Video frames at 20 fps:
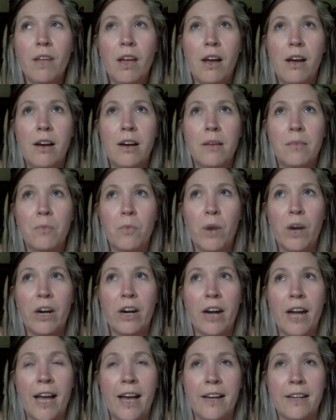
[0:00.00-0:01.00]

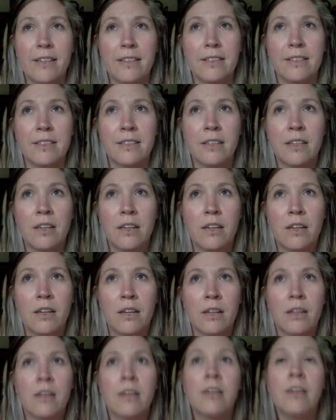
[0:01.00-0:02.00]
Whereas
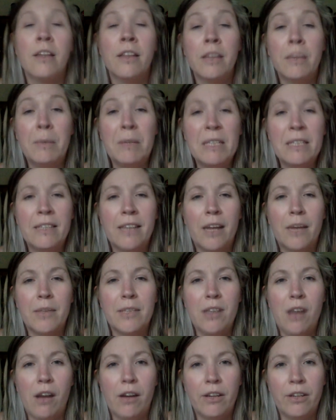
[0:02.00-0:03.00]
the person that I
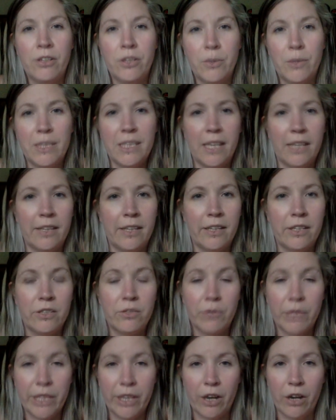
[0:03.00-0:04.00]
was talking to is saying that
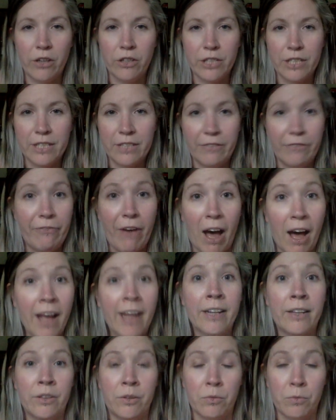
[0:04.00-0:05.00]
it's really hard just to
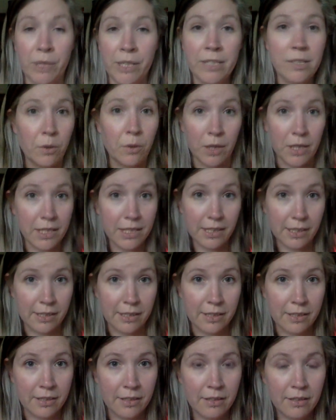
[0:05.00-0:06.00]
find the
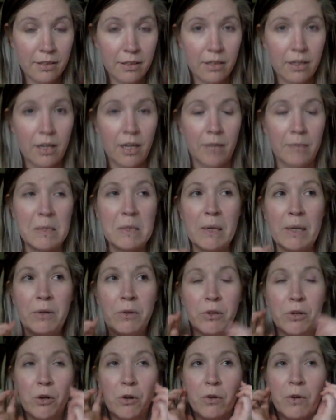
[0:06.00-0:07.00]
resources. So I
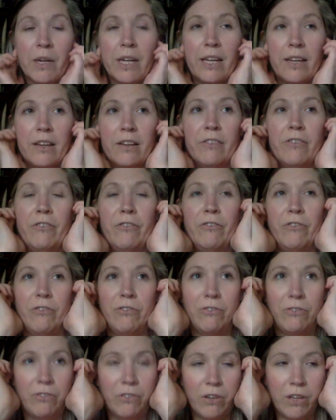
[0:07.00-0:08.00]
don't know
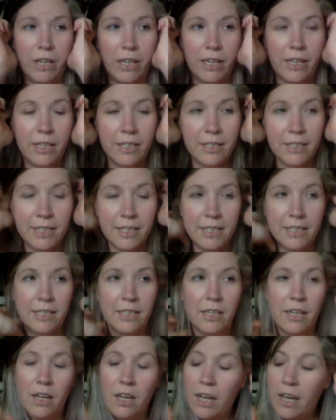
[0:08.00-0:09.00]
if
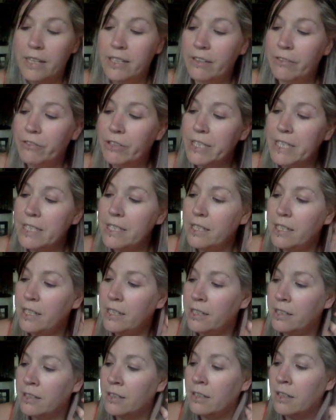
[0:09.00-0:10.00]
it's a difference
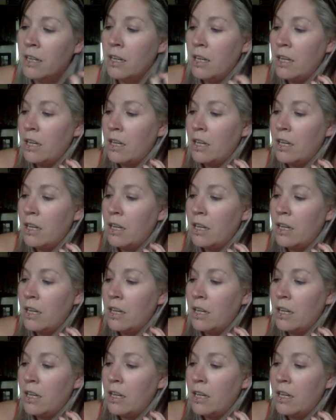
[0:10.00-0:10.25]
in